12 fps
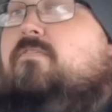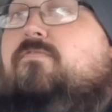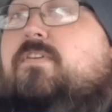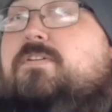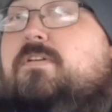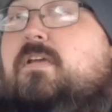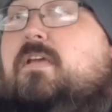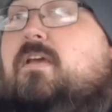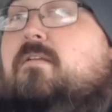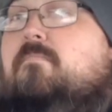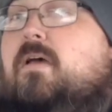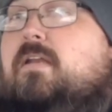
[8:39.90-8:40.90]
fishing
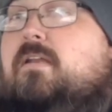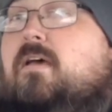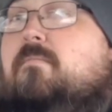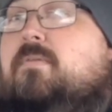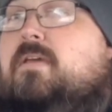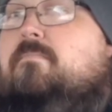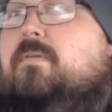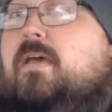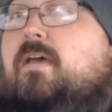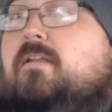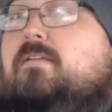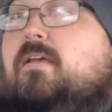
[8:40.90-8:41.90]
kit might not be
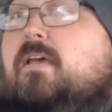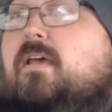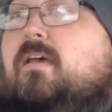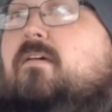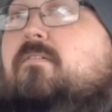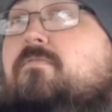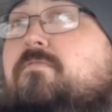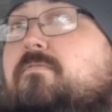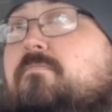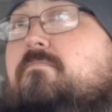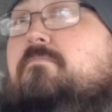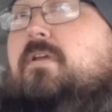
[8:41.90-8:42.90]
bad to have
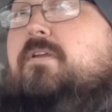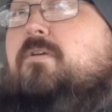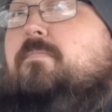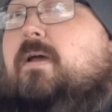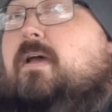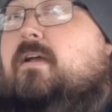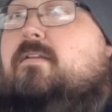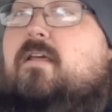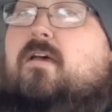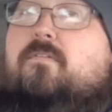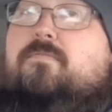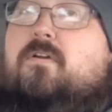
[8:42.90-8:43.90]
in your pack.
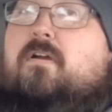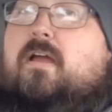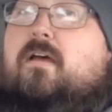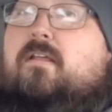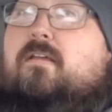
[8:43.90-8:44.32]
Now, if you're out